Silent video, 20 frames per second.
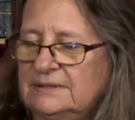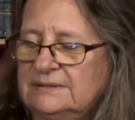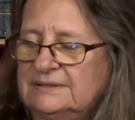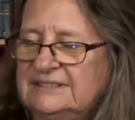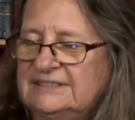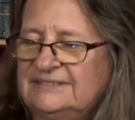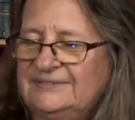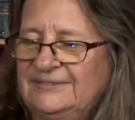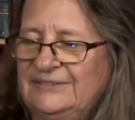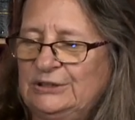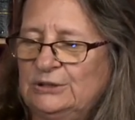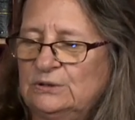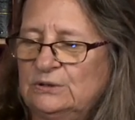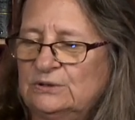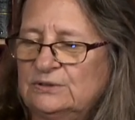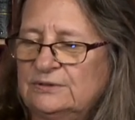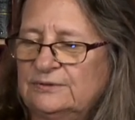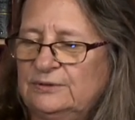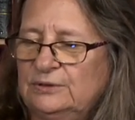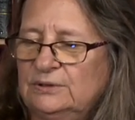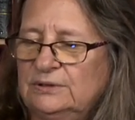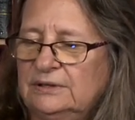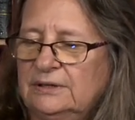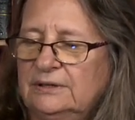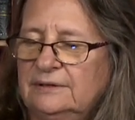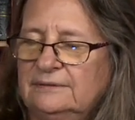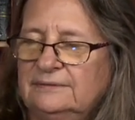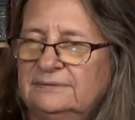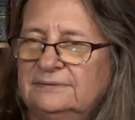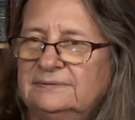spheres full
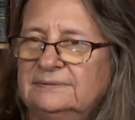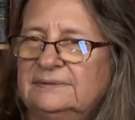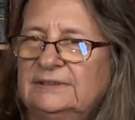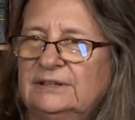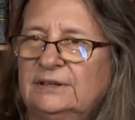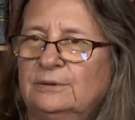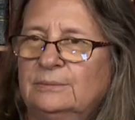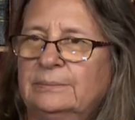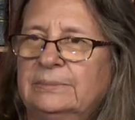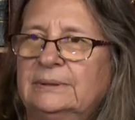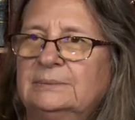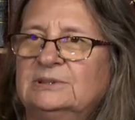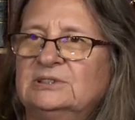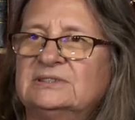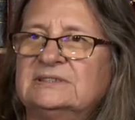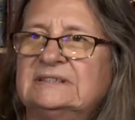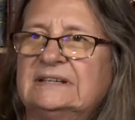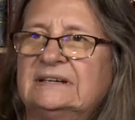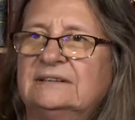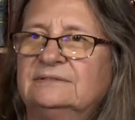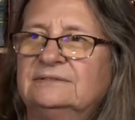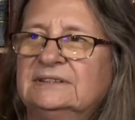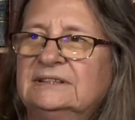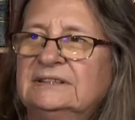of, bubble stuff.